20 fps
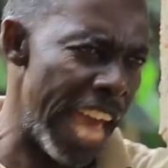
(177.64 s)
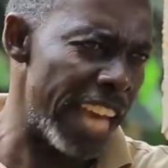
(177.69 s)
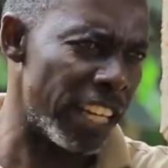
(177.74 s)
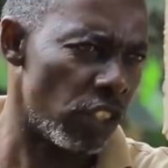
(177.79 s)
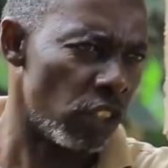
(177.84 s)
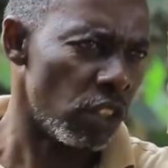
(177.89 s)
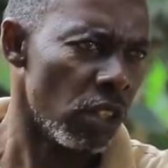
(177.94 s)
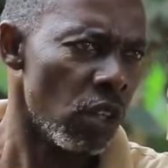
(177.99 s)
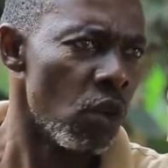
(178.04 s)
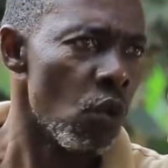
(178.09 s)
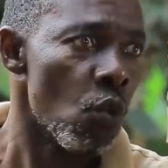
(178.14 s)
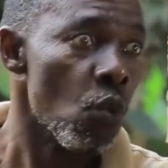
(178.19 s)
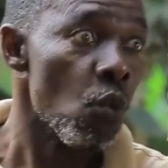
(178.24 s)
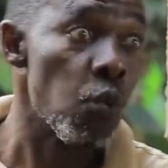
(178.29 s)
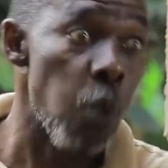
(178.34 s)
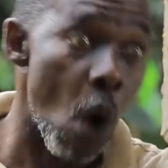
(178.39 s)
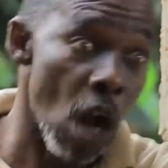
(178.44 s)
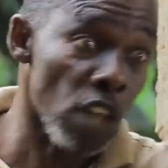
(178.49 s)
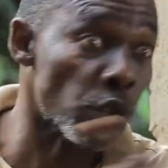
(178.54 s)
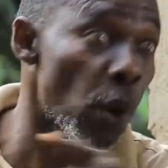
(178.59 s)
Then,
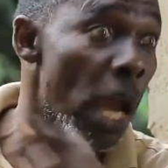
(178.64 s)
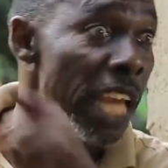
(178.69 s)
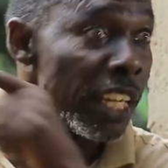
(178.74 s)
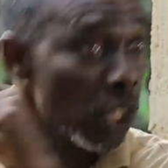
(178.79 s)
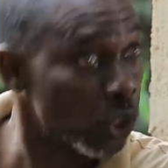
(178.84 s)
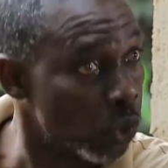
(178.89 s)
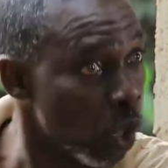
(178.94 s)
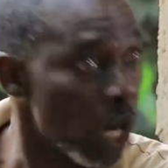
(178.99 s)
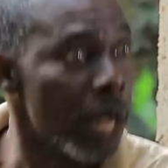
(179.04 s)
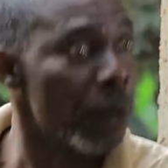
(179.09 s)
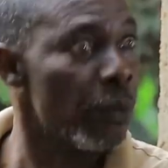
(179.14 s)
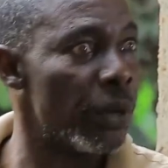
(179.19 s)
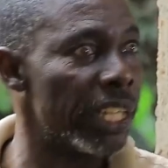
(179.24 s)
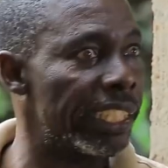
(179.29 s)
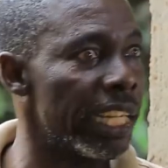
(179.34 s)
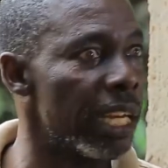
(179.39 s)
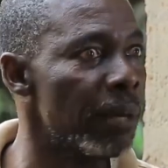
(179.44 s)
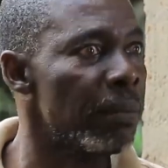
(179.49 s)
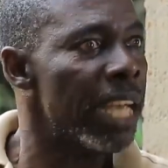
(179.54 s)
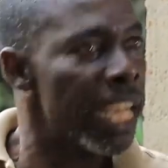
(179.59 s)
what were you doing
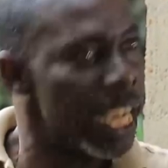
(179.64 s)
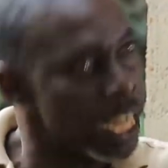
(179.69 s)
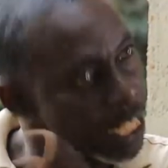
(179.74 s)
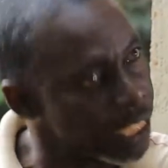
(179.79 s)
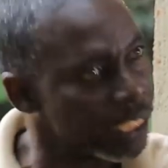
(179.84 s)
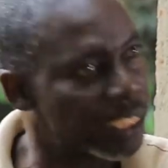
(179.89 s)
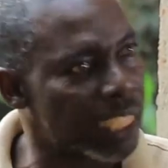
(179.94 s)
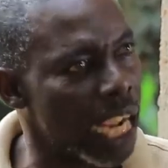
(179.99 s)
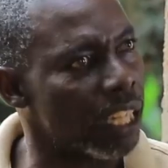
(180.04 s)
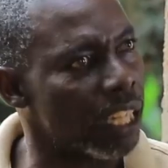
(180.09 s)
with him in the